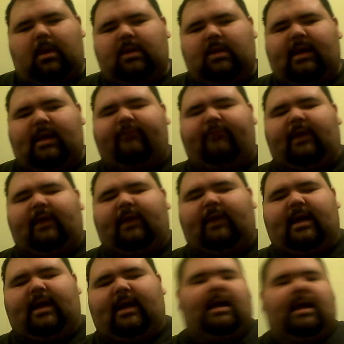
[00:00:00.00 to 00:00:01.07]

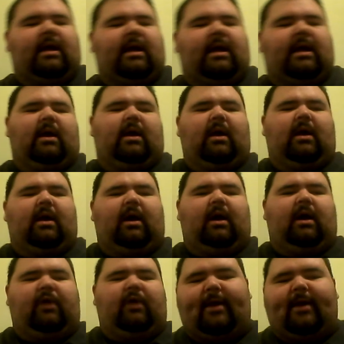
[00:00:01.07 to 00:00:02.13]
Definitely a
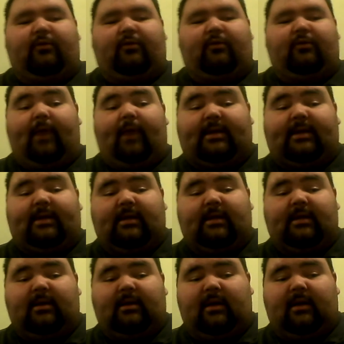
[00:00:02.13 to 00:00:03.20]
great
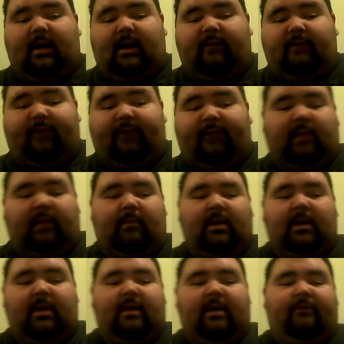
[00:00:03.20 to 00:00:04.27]
film
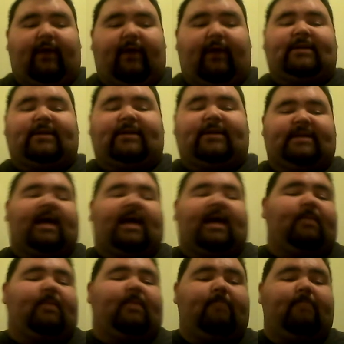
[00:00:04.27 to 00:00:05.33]
franchise had
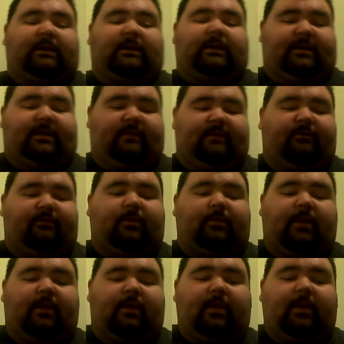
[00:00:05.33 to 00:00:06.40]
been built from
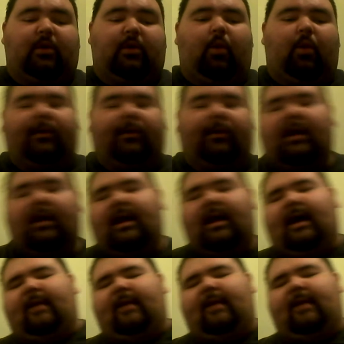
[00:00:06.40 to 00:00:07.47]
Terminator 1,
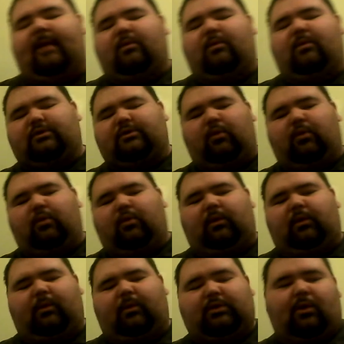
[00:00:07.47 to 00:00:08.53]
and there was
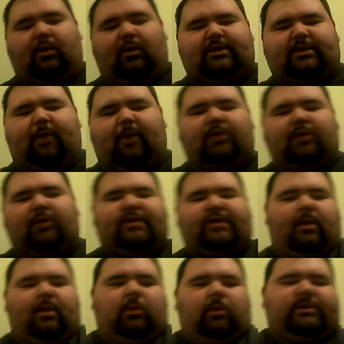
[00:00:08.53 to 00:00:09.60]
going to spawn
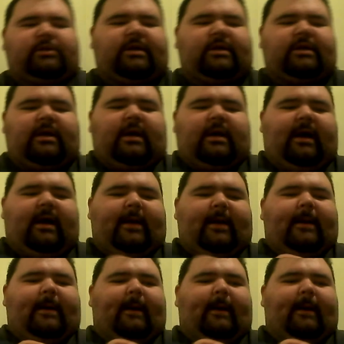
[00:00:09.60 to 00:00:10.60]
sequels. And